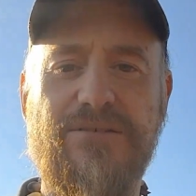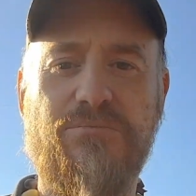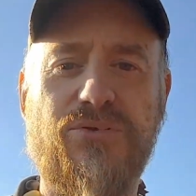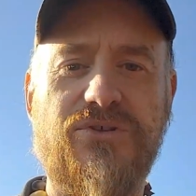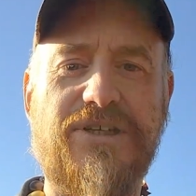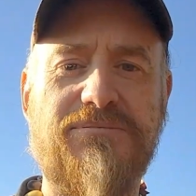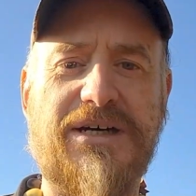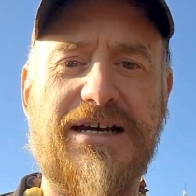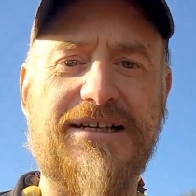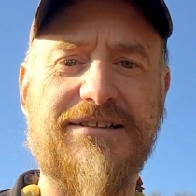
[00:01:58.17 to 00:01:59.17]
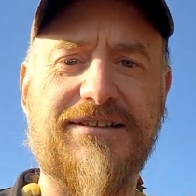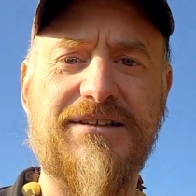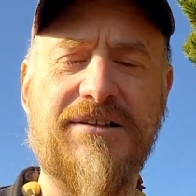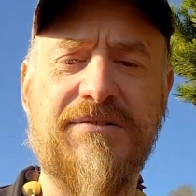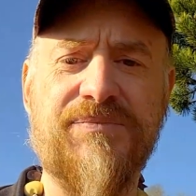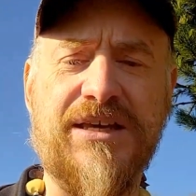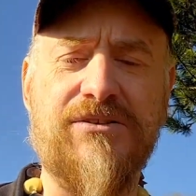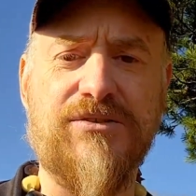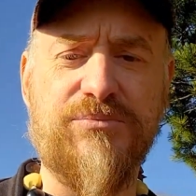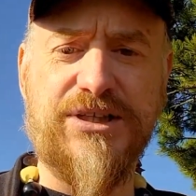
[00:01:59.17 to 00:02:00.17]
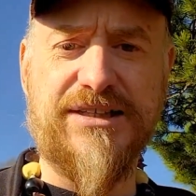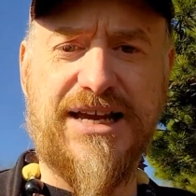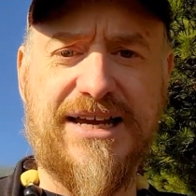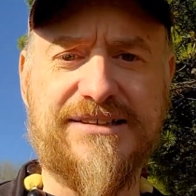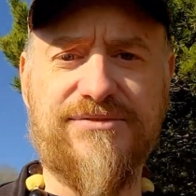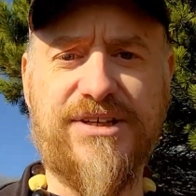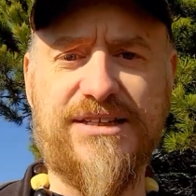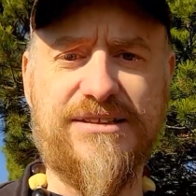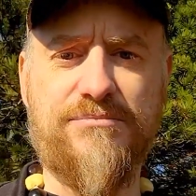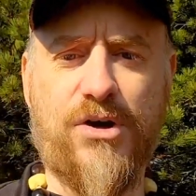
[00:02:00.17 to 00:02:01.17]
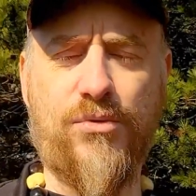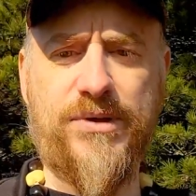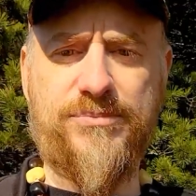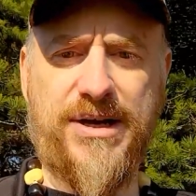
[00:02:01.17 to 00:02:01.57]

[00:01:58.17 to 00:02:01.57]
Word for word: the Buddha mind, are being activated moment